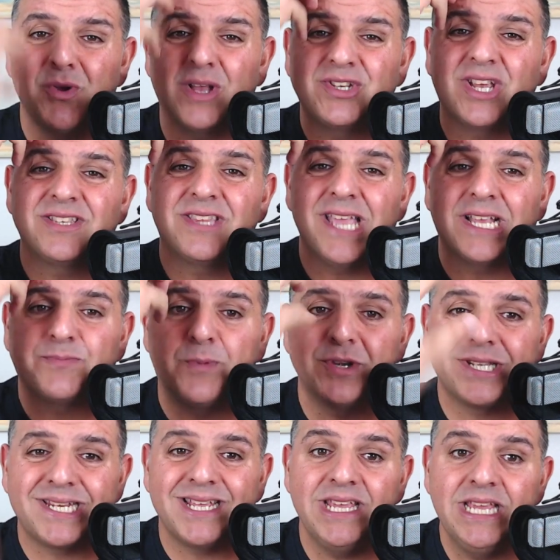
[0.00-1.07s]
who actually has the
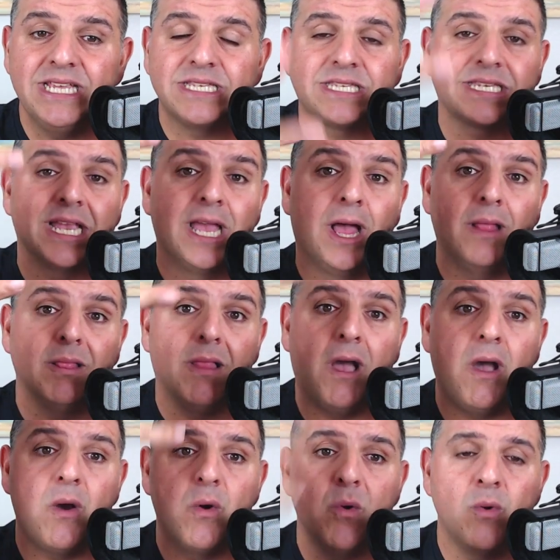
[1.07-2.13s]
expertise.
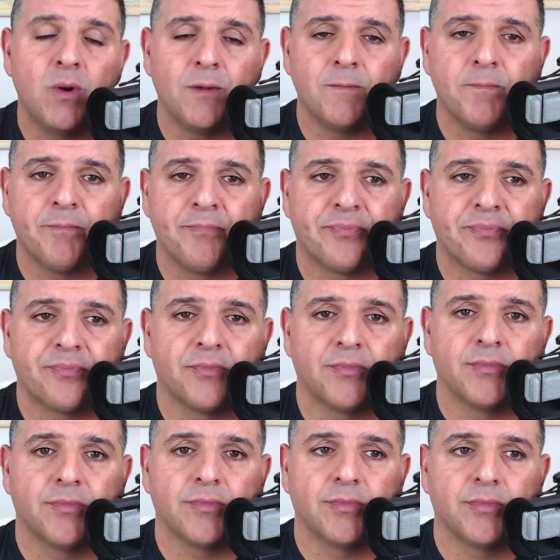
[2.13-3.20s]
Hello.
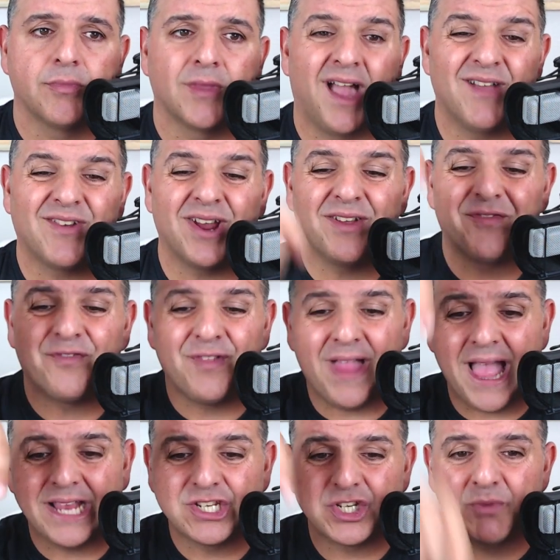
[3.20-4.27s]
I've got a
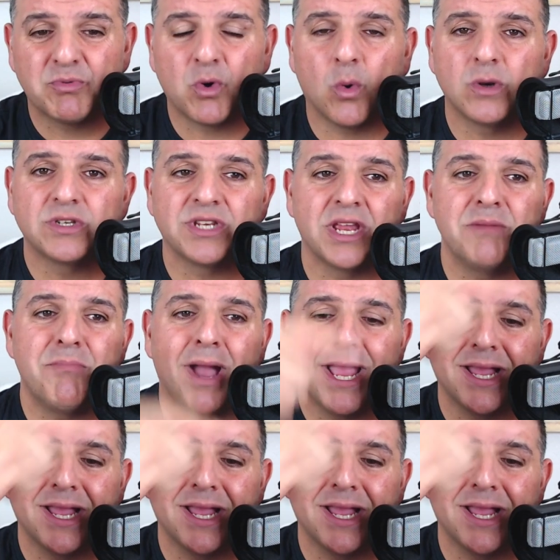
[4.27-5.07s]
flagship course in my